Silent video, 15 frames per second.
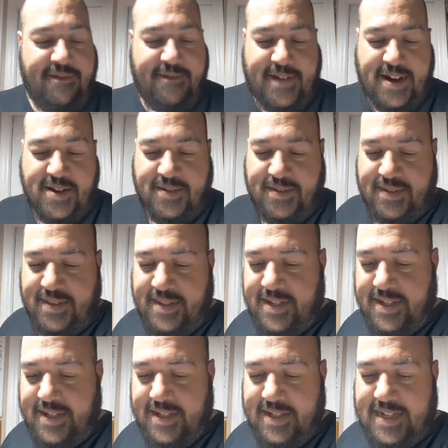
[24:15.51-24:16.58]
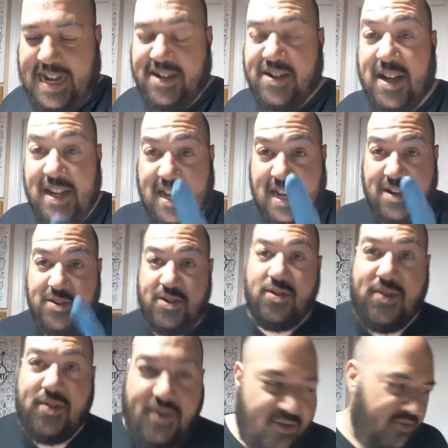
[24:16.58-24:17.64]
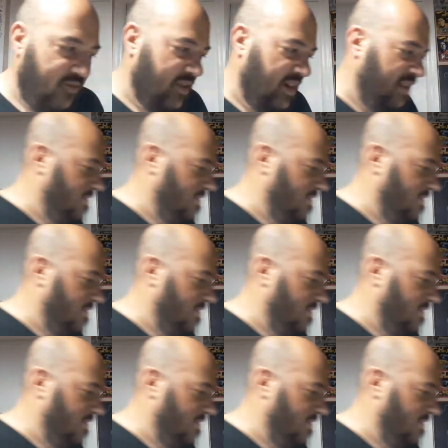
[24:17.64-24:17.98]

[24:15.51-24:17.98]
found, actually, I'll show you what